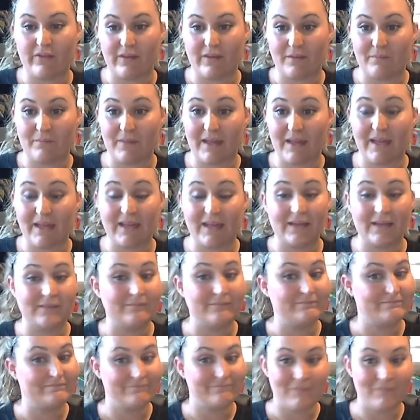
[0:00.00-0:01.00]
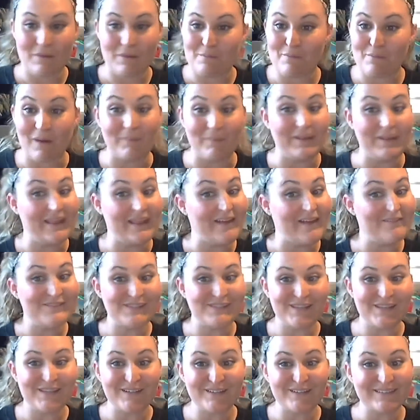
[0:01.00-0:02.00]
I'm like, Mommy loves
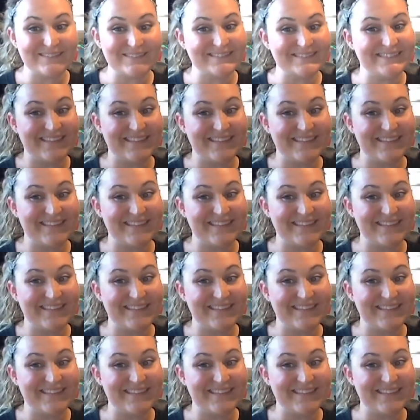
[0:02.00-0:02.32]
you.